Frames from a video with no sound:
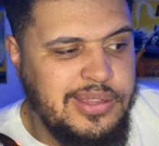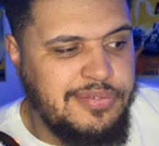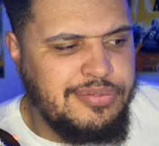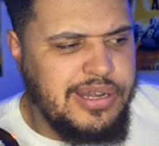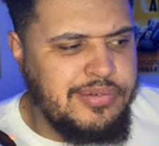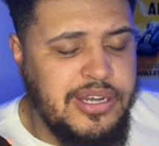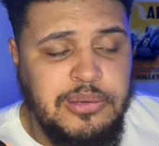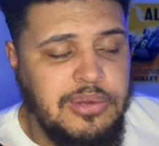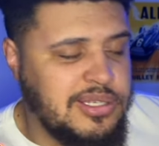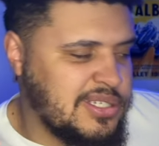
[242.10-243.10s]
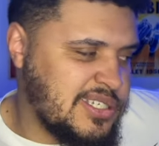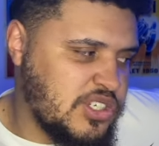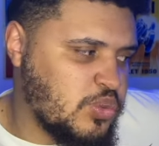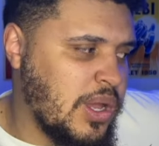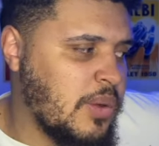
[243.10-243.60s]
the 3 random losses as
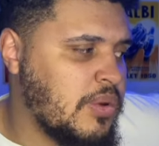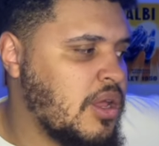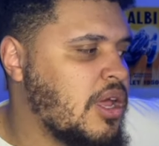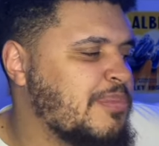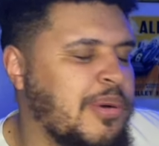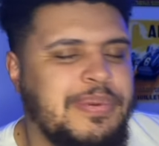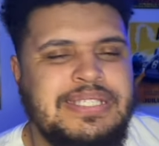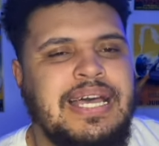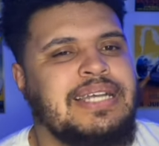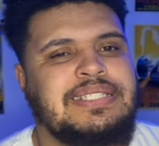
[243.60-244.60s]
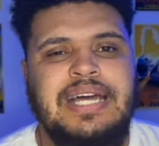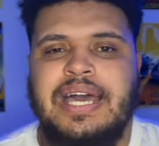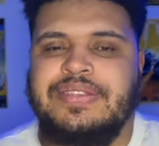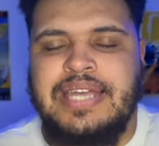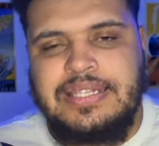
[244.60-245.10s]
well. But besides
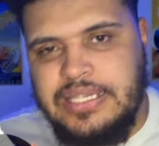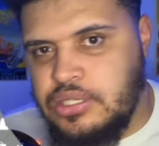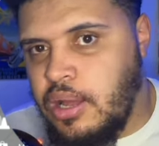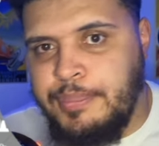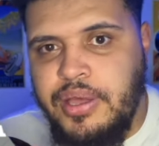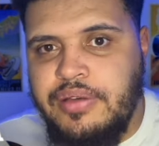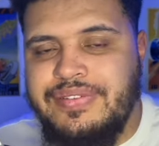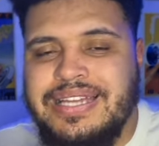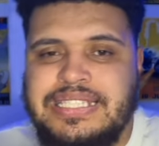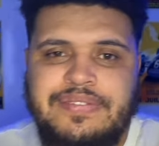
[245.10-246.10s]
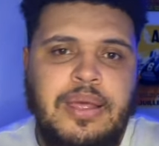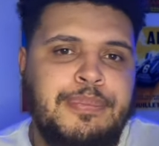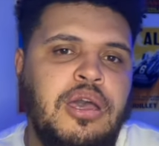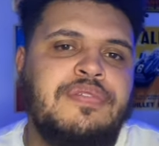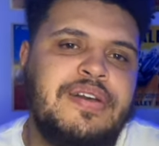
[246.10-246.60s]
that, tactics aren't perfect. If they're
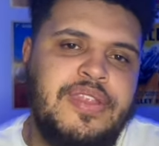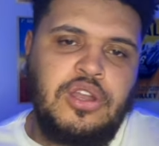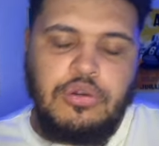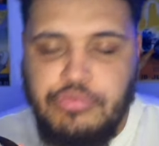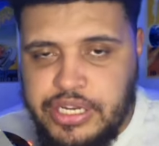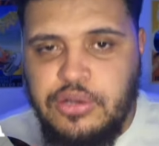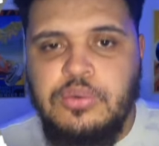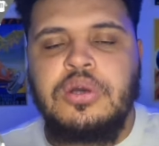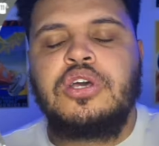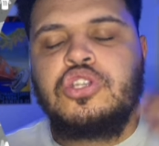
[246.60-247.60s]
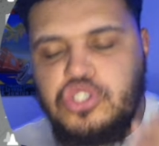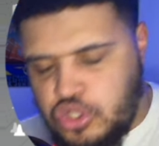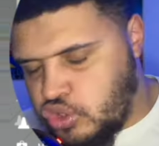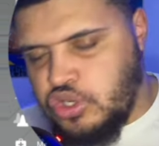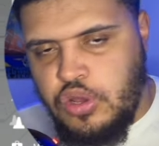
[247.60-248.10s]
perfect, they're not real.
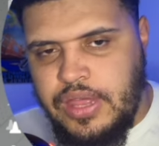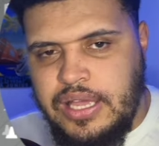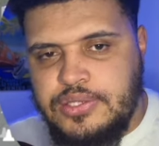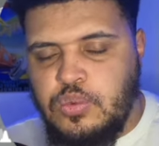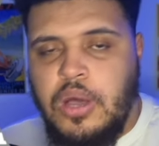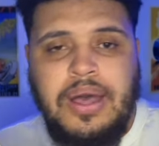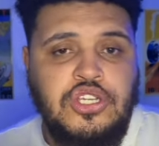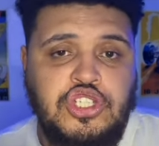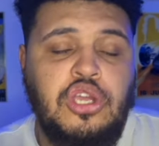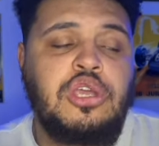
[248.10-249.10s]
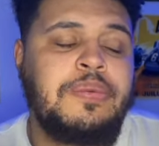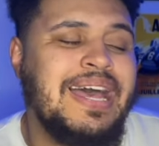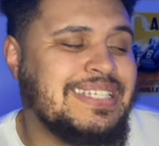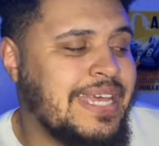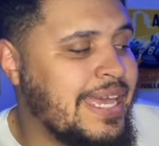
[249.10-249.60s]
Just know that as well. I'll show you it
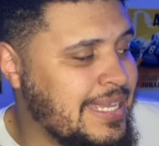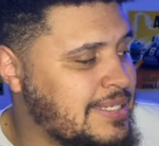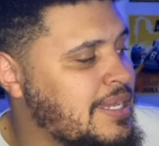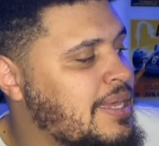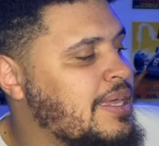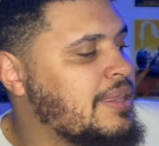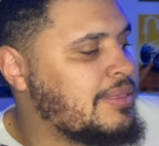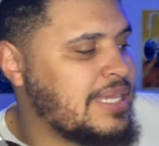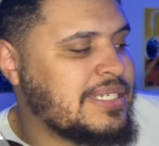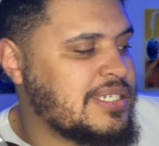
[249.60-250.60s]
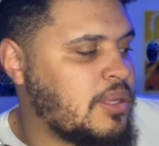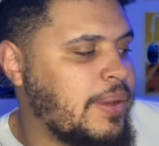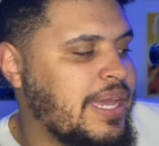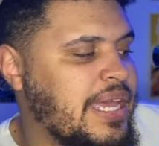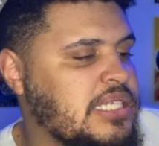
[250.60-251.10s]
as it is. This is the
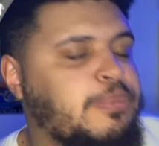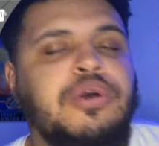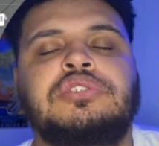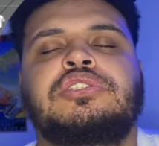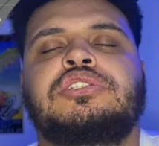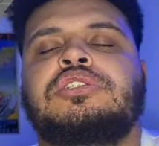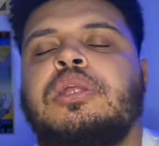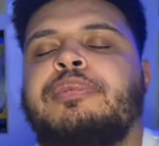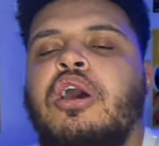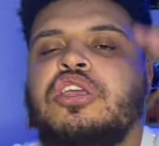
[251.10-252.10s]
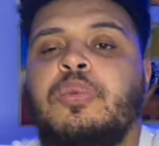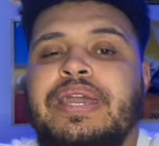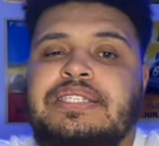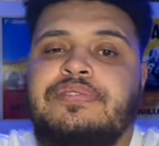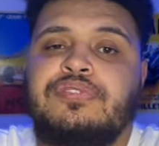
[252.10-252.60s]
way it is. But the part you're
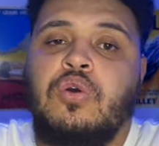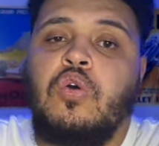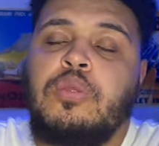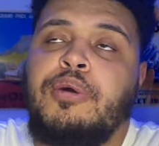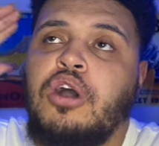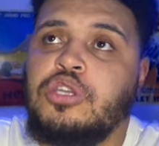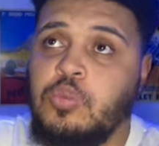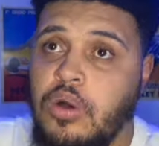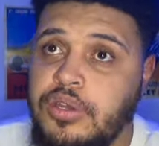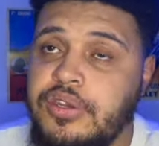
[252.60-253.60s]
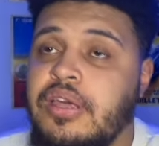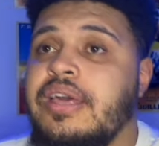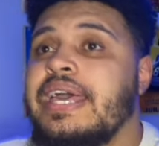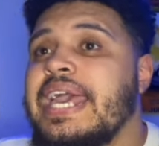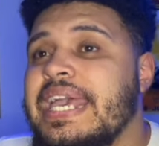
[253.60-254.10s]
waiting for, the part you want,
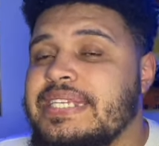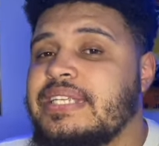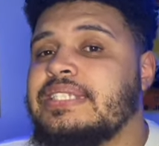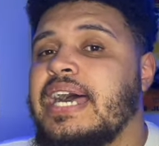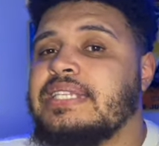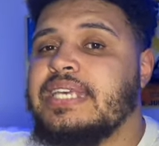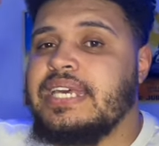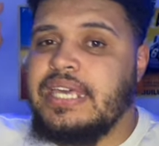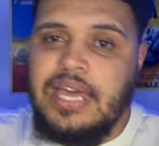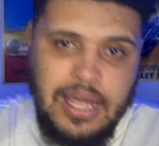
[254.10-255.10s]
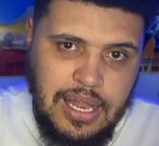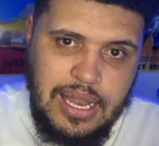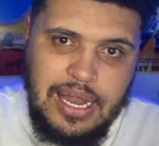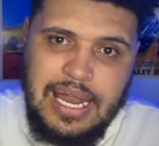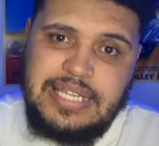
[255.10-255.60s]
is the tactic.
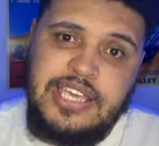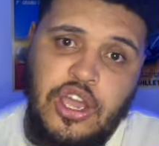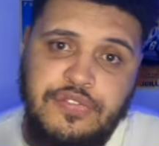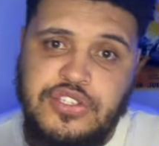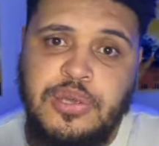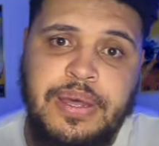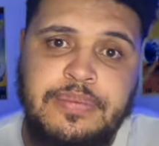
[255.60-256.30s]
Let's get over to it.